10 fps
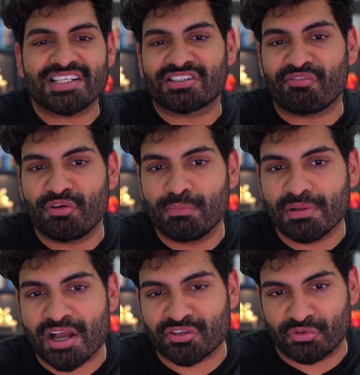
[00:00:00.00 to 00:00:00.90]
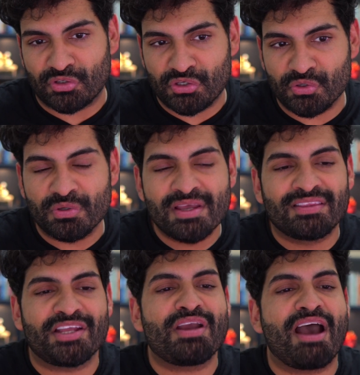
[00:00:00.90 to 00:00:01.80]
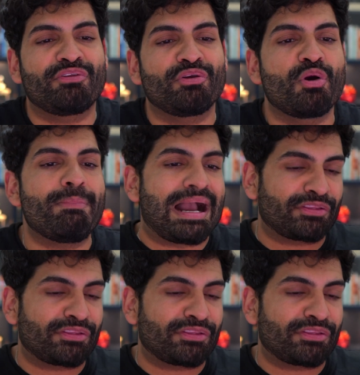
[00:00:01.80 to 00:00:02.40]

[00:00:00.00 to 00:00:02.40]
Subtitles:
a few blocks for you. Then you have to go back to